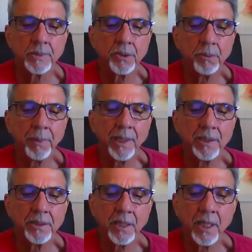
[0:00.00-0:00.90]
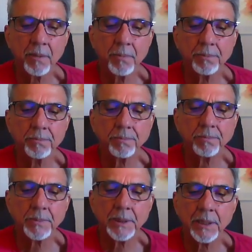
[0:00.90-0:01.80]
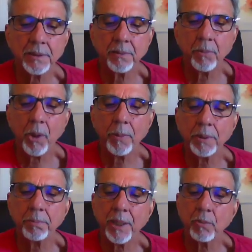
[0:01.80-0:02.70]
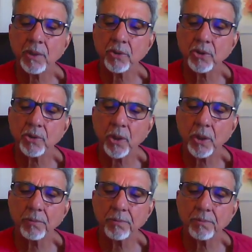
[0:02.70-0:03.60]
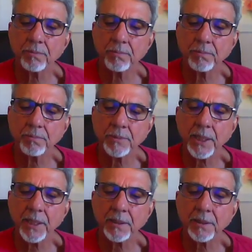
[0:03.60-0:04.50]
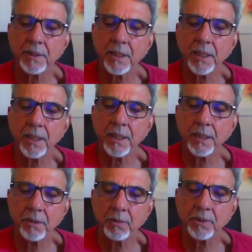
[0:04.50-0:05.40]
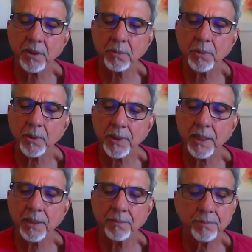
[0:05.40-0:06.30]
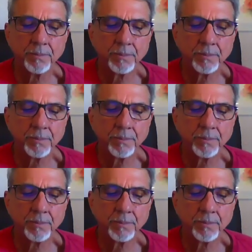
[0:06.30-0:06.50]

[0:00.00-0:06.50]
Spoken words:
Humility came, and the moment Bhagwan saw that he was humble again,